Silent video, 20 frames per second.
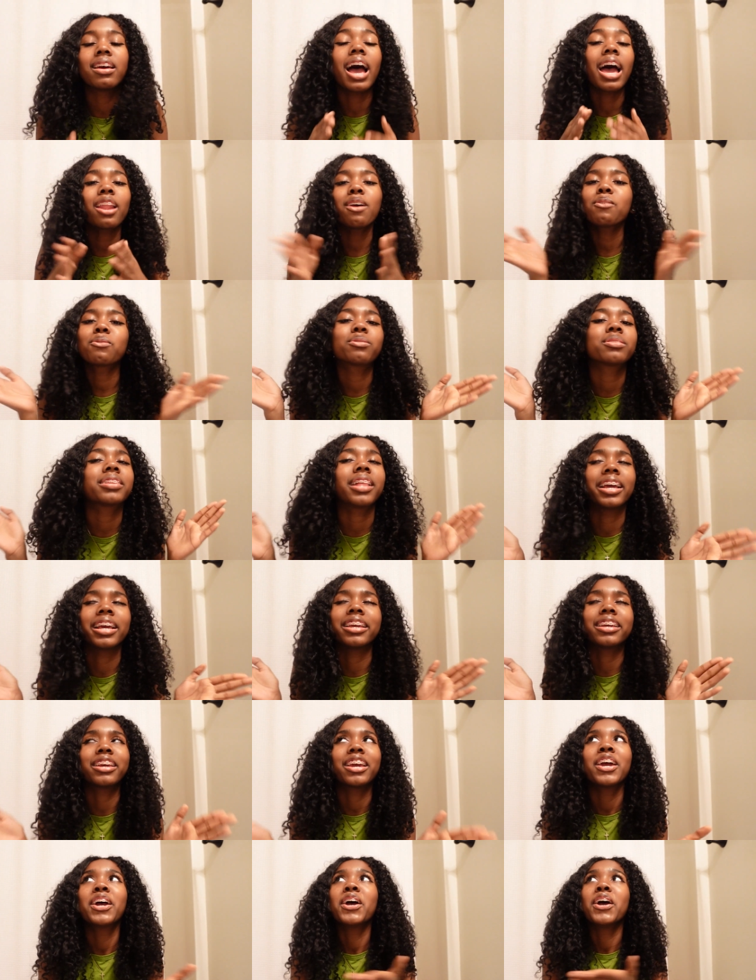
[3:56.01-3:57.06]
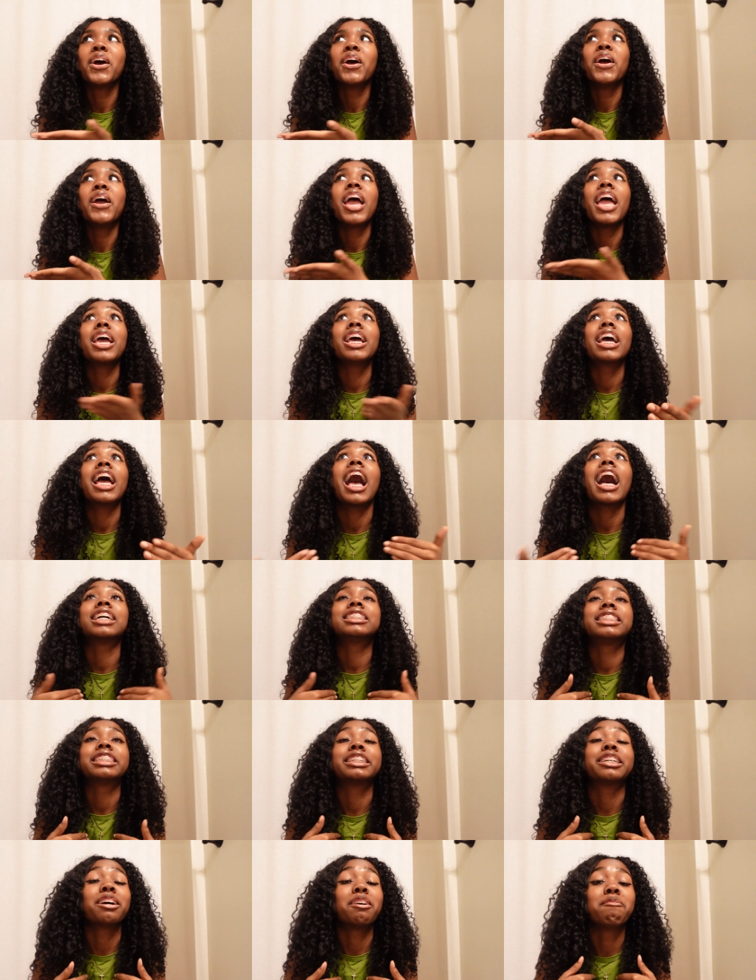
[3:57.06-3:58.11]
I don't like it
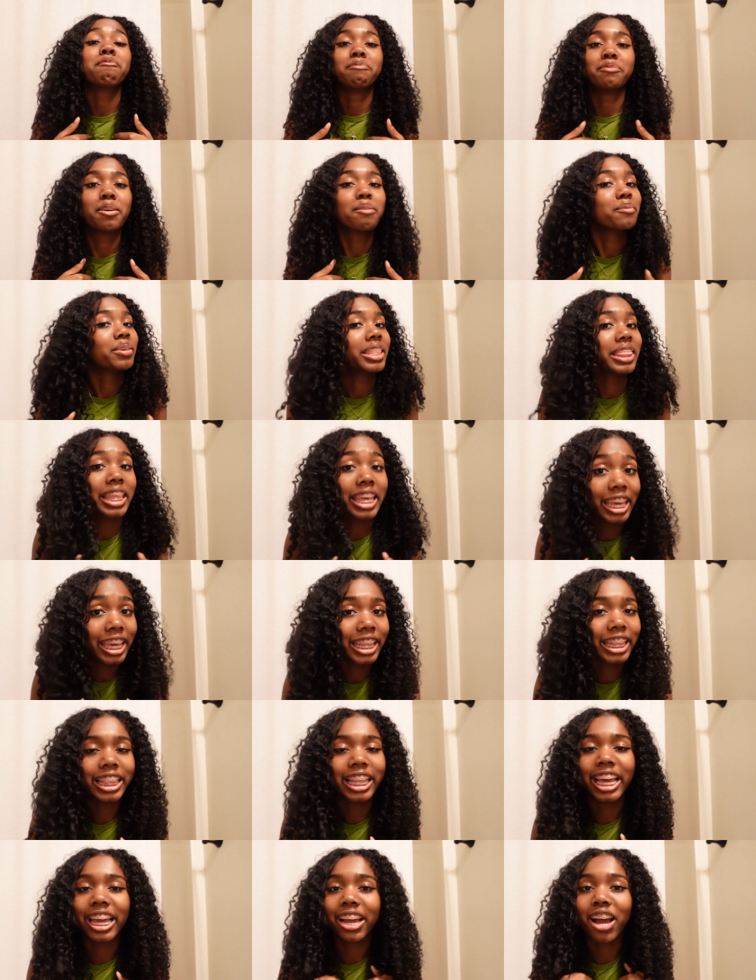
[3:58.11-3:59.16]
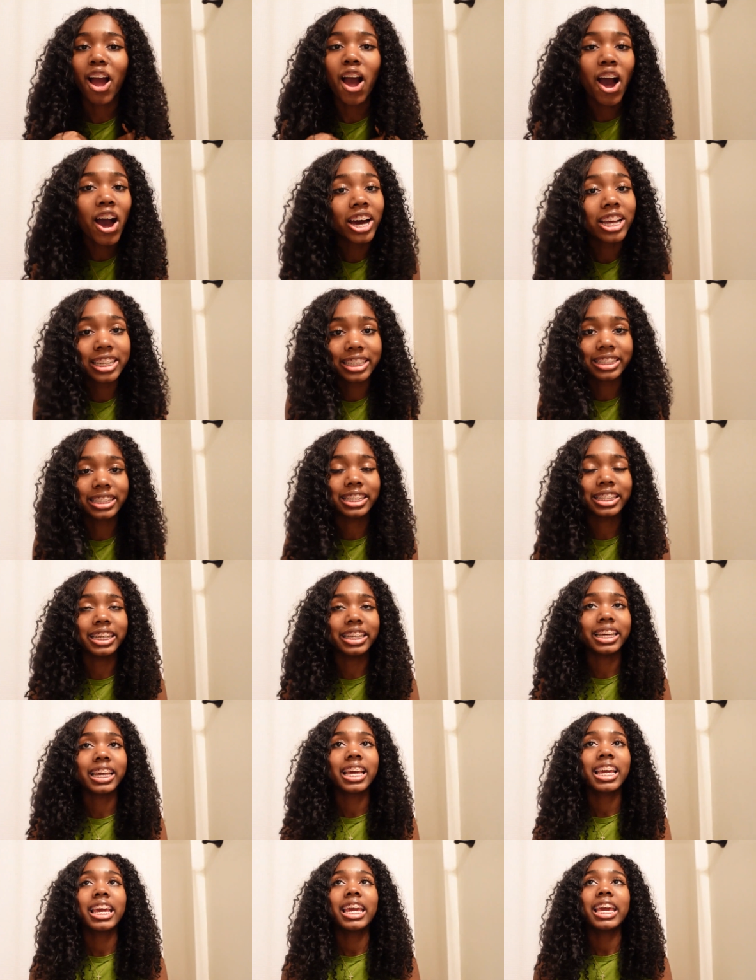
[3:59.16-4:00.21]
has to come from within, like, honestly.